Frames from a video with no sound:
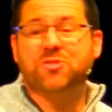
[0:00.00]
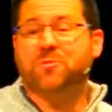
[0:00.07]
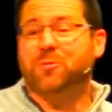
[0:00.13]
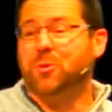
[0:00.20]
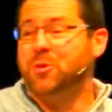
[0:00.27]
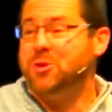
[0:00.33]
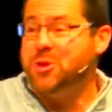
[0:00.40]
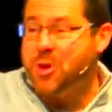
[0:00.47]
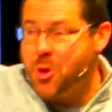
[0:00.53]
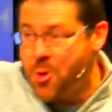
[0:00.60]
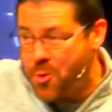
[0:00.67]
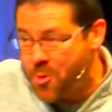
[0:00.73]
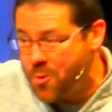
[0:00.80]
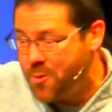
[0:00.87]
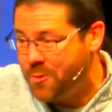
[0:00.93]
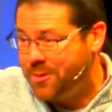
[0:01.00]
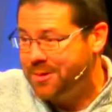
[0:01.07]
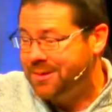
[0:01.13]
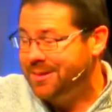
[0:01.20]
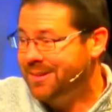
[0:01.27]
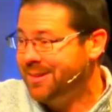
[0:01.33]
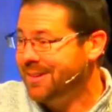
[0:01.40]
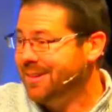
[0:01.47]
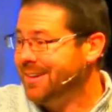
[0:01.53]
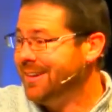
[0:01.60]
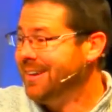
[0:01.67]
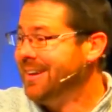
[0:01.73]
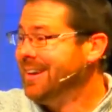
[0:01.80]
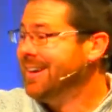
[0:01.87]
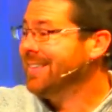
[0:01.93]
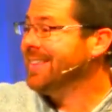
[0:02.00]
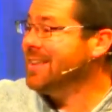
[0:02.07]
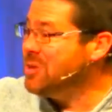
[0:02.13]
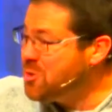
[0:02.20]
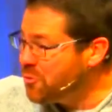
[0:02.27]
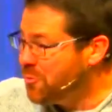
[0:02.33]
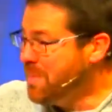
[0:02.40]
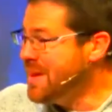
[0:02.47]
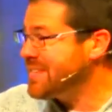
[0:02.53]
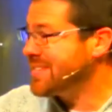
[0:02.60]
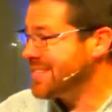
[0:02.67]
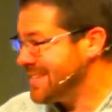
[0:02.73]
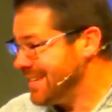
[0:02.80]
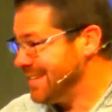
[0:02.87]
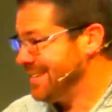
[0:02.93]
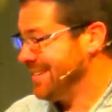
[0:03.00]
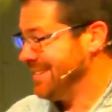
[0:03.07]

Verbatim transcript: for you, then you've missed it.